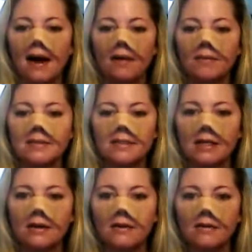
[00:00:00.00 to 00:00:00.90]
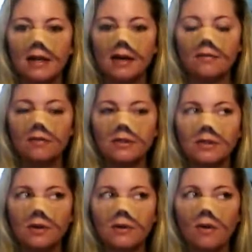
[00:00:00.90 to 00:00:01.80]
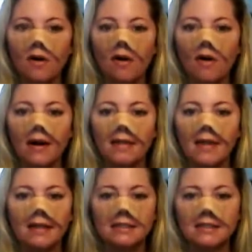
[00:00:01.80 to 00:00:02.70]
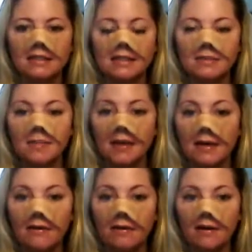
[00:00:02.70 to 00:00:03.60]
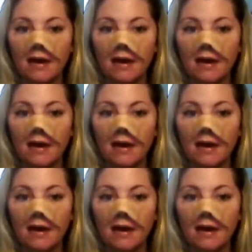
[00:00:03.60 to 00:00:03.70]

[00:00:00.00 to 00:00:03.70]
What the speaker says: I was there like for so long and then just disappeared,